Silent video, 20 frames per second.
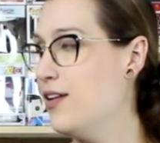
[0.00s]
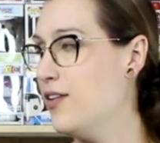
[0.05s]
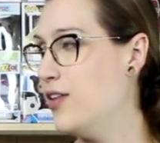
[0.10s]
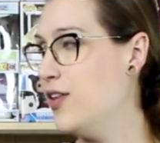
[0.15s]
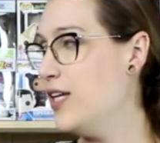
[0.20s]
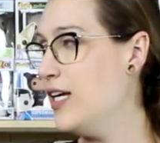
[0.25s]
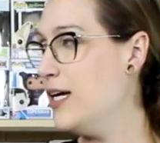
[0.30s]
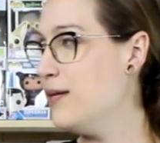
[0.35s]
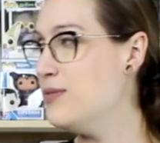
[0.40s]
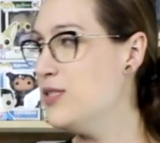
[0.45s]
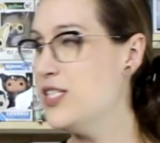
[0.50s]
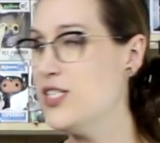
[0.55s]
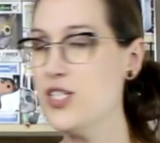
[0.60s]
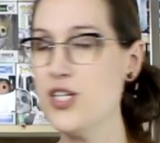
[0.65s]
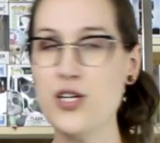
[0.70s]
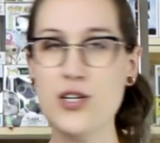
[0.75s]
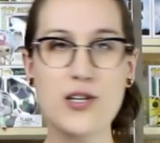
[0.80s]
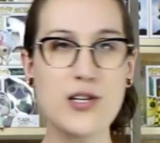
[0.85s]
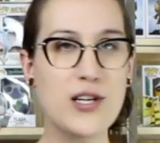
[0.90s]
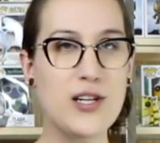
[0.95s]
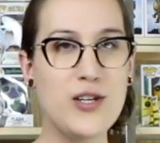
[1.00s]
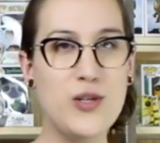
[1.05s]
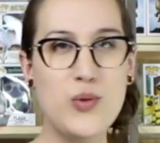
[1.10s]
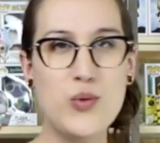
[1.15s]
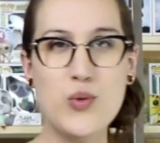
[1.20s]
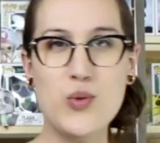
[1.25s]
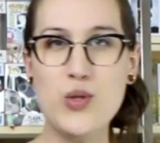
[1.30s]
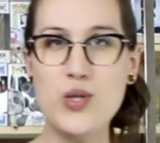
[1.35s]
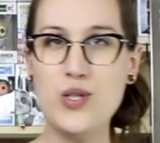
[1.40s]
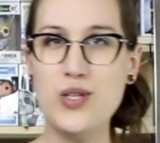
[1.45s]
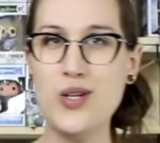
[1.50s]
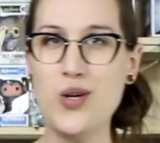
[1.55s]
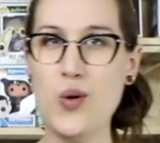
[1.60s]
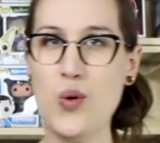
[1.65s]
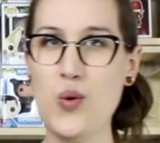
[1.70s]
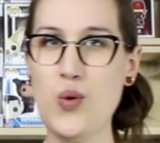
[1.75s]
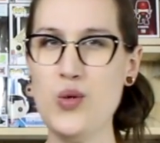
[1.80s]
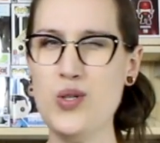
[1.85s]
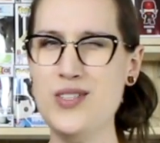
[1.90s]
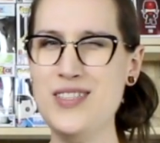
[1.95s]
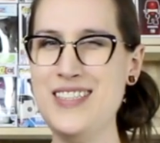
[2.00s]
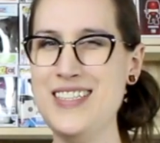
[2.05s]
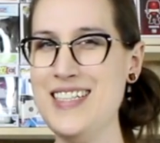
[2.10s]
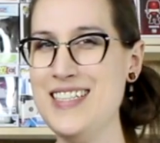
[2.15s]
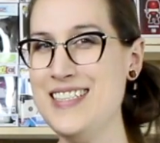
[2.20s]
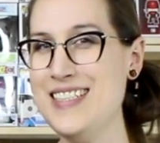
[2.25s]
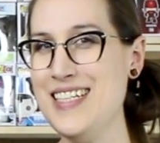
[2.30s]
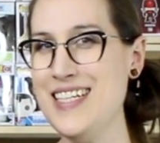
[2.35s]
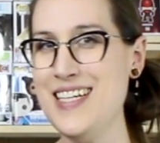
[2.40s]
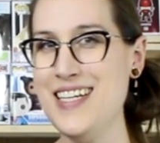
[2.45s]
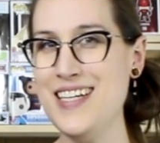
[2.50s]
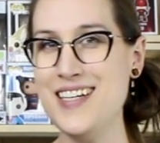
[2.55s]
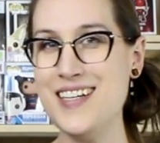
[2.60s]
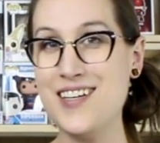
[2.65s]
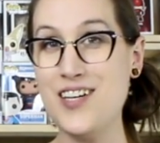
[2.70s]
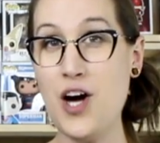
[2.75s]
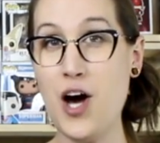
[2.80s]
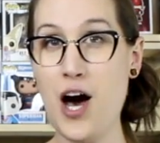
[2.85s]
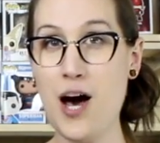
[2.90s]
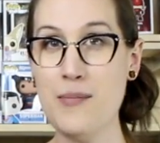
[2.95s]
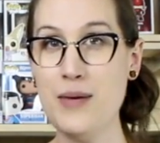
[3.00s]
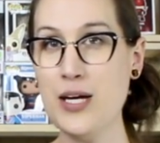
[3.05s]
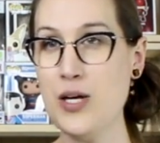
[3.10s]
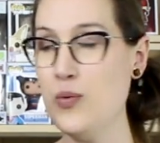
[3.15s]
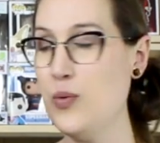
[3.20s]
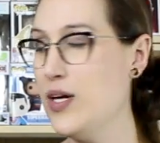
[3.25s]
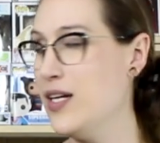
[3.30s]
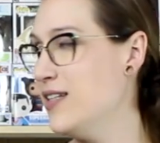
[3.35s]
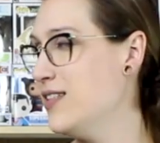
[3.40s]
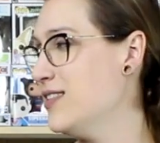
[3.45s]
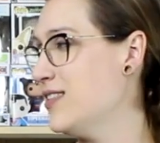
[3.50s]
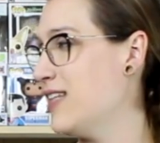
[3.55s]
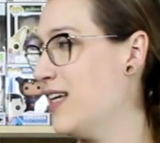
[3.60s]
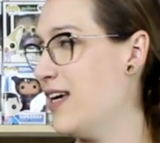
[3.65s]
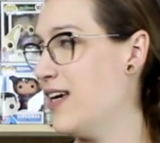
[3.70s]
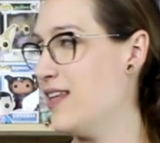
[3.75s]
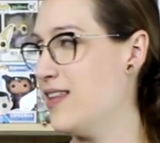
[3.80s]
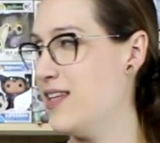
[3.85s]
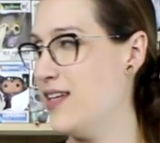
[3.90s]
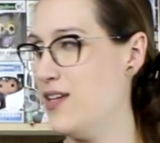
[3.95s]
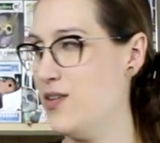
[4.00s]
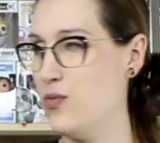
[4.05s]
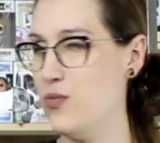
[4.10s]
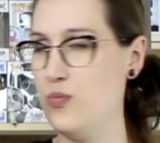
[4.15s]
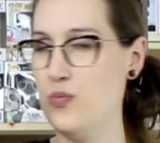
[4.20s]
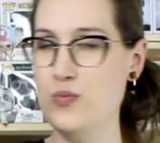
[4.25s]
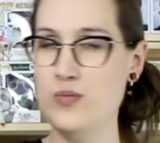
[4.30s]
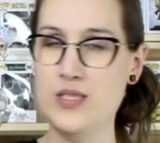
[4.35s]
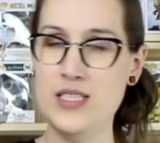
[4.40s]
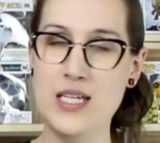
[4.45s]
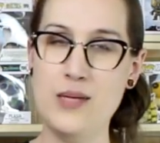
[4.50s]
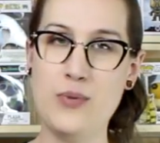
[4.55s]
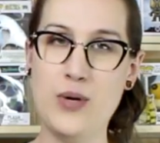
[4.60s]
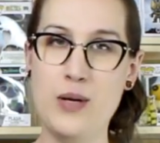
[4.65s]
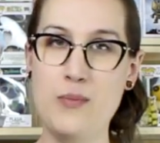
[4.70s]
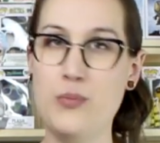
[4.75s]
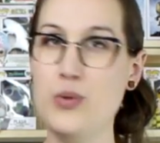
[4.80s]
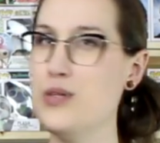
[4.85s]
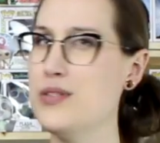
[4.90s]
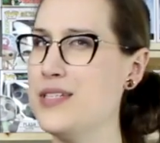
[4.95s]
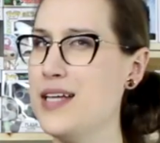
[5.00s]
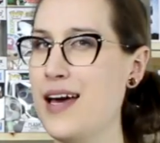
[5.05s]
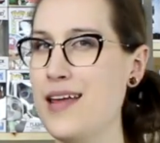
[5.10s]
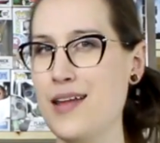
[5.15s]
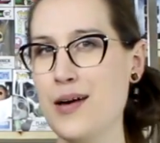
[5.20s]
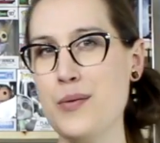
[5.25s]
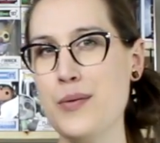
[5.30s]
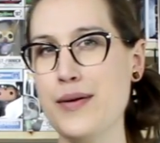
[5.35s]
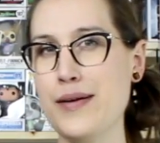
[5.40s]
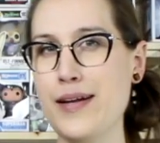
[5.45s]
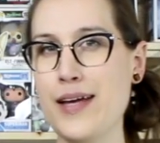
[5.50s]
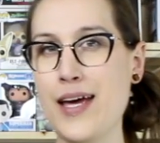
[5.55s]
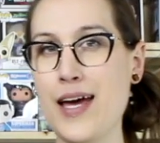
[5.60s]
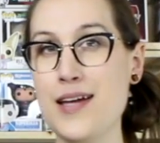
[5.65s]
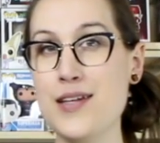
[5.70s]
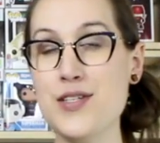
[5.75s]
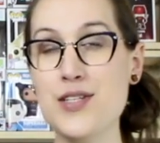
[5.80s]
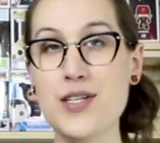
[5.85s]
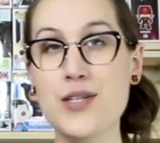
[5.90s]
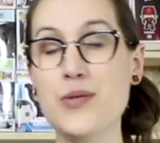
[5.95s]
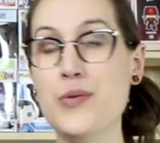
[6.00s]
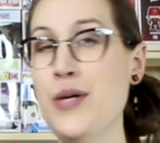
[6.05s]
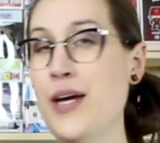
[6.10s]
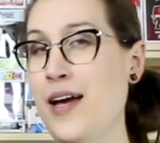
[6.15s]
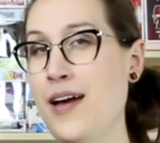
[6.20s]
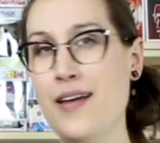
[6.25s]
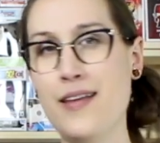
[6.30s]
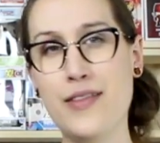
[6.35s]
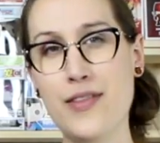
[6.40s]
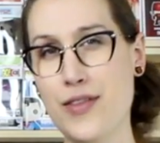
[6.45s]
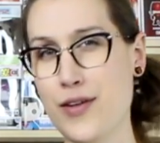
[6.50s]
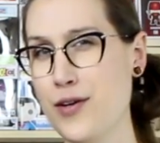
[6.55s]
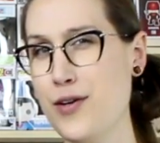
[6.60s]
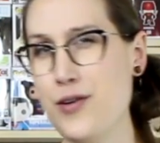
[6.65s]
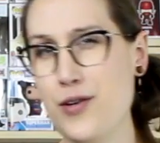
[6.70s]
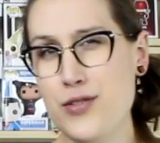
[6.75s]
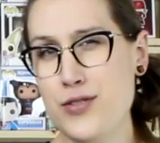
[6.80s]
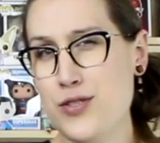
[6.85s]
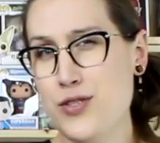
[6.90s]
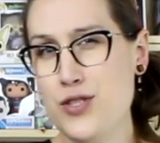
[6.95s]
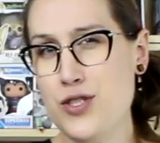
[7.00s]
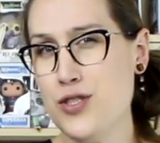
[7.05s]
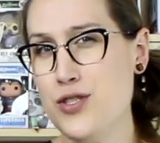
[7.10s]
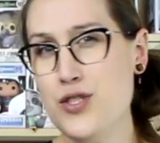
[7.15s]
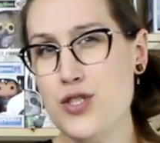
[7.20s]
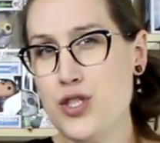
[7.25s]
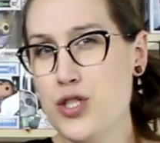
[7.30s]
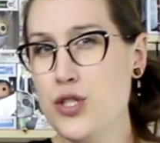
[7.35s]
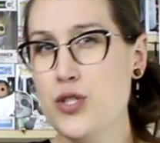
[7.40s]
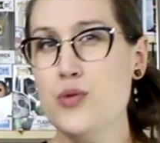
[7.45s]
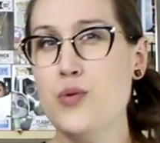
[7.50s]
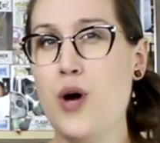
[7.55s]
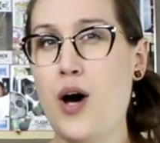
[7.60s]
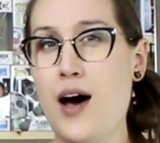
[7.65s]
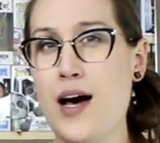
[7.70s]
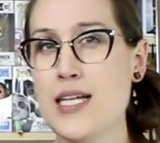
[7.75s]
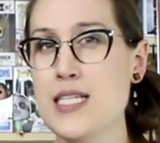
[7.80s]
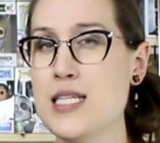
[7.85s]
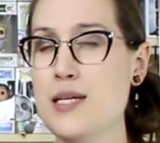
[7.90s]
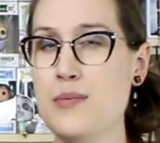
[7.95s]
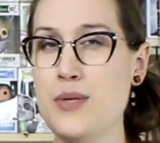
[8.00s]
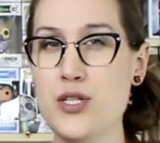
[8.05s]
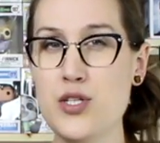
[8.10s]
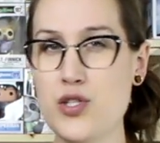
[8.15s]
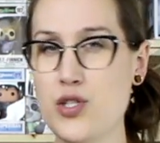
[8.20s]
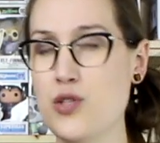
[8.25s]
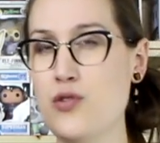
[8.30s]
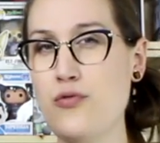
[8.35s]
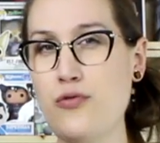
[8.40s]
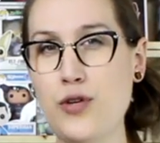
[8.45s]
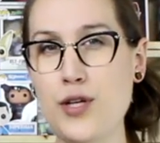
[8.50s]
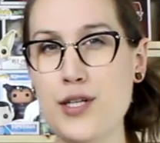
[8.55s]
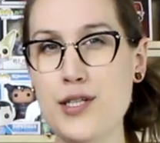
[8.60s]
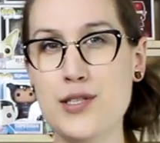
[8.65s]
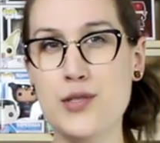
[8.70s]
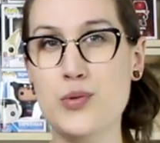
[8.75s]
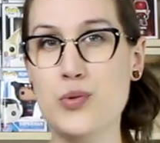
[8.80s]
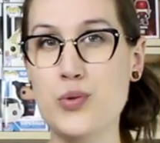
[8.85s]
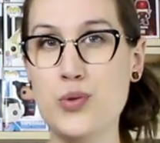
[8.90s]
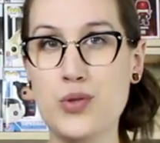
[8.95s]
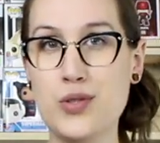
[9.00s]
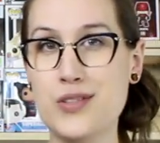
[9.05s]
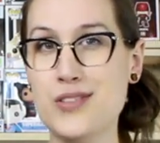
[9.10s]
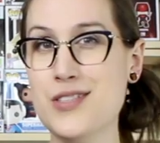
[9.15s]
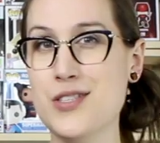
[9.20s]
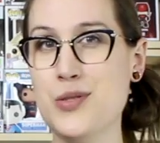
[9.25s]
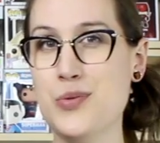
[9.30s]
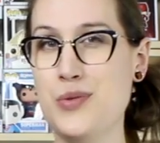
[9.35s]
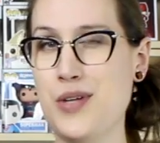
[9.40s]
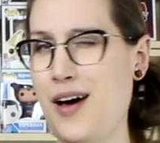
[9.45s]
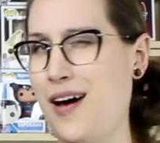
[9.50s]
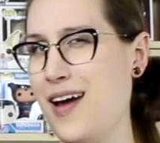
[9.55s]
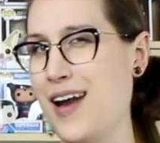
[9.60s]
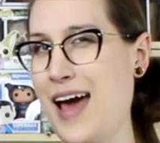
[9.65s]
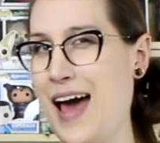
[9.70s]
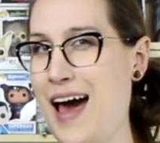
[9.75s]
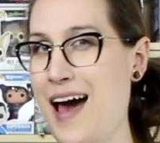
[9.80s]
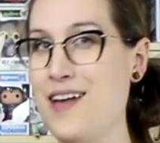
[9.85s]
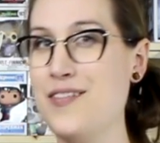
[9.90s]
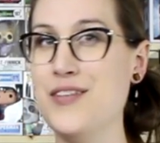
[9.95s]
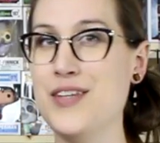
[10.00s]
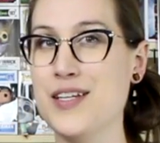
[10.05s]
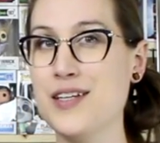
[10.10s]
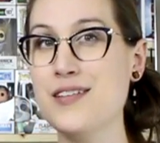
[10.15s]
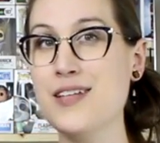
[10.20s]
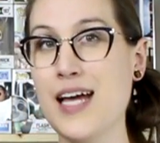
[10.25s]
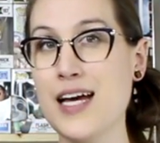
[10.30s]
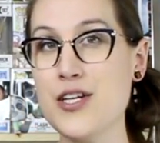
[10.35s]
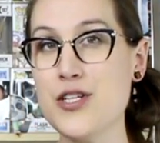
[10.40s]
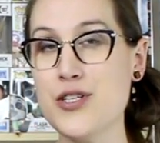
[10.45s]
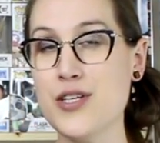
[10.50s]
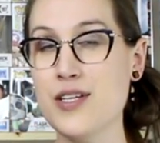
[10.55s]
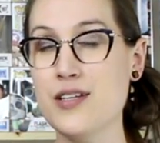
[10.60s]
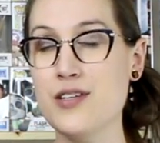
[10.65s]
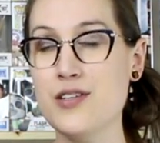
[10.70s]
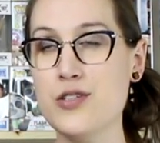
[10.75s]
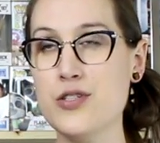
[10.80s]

The obscure, cool, old DC comic ones, like the Zebra and Bullseye that we're going to get to, they're just too awesome and too freaking cool to not have in the collection.